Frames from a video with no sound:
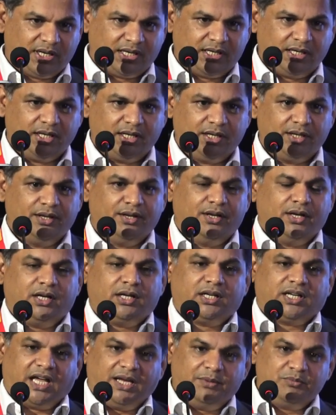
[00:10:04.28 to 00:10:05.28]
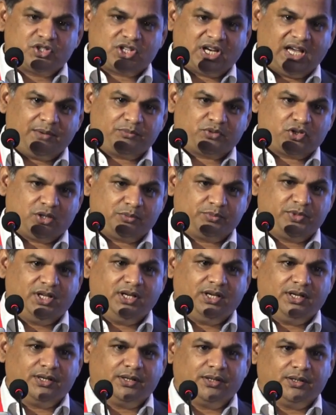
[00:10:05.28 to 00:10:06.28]
at the timestamps of
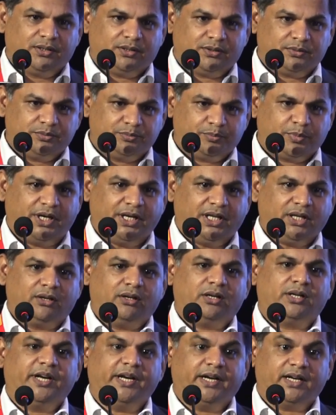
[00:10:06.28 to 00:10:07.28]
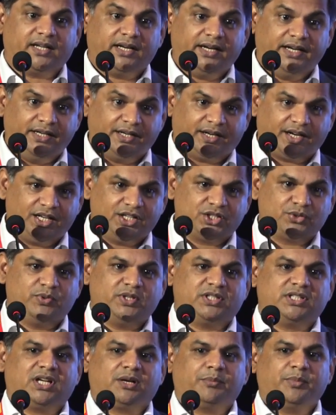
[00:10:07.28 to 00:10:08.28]
the particular data entries
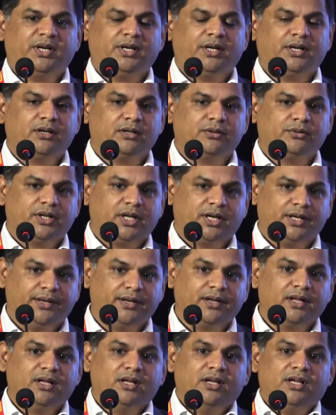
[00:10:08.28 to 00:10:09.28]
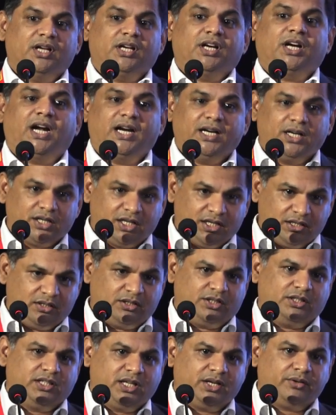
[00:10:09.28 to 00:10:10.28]
which are being done, and
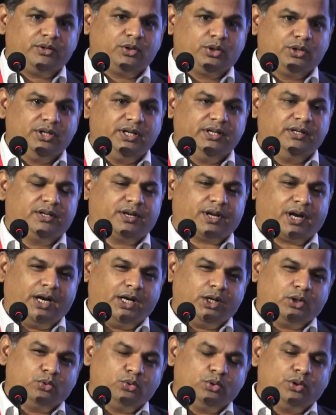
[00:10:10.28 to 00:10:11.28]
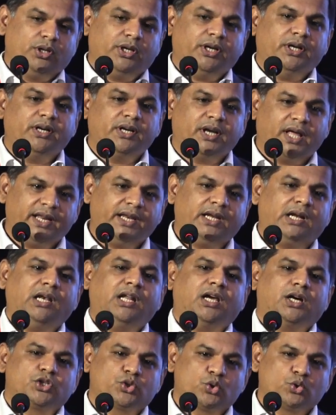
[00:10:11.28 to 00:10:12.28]
they would try to indirectly
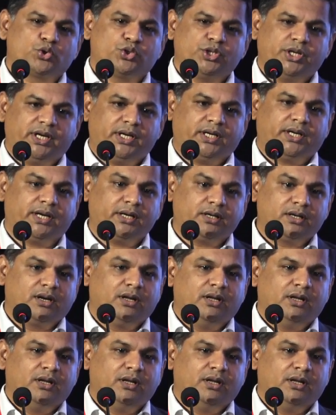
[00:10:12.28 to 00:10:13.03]
associate it,